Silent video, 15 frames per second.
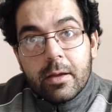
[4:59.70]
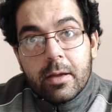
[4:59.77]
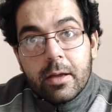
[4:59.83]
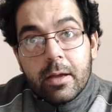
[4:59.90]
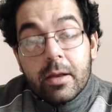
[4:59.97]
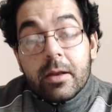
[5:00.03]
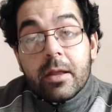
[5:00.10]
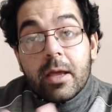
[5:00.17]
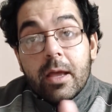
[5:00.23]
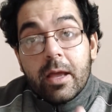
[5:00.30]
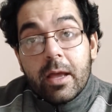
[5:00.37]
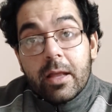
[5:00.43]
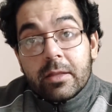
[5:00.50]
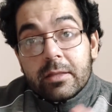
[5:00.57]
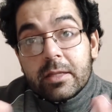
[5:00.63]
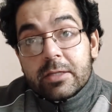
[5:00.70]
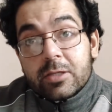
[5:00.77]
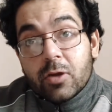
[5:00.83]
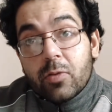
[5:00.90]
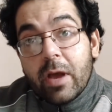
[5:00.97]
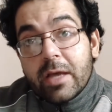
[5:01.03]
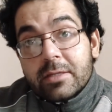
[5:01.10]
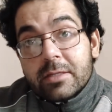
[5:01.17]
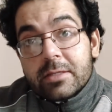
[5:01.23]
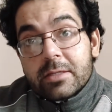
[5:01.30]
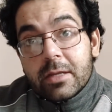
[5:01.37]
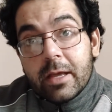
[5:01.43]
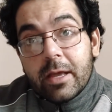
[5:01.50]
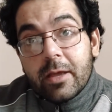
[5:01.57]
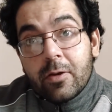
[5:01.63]
In this crisis
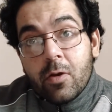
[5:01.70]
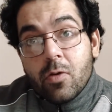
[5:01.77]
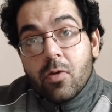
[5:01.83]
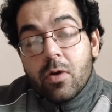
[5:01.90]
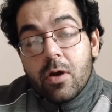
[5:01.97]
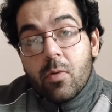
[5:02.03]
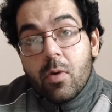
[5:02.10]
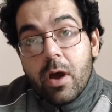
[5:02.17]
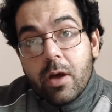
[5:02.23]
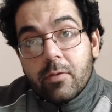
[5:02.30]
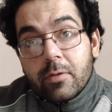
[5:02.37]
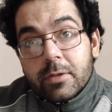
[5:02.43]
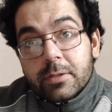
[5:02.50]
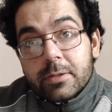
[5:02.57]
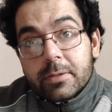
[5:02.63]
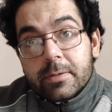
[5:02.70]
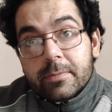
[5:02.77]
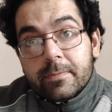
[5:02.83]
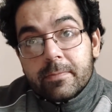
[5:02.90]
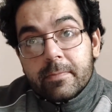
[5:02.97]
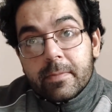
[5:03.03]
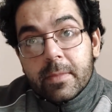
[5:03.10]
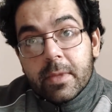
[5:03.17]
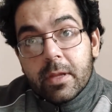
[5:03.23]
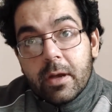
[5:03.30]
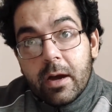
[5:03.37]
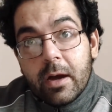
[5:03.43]
like coronavirus, our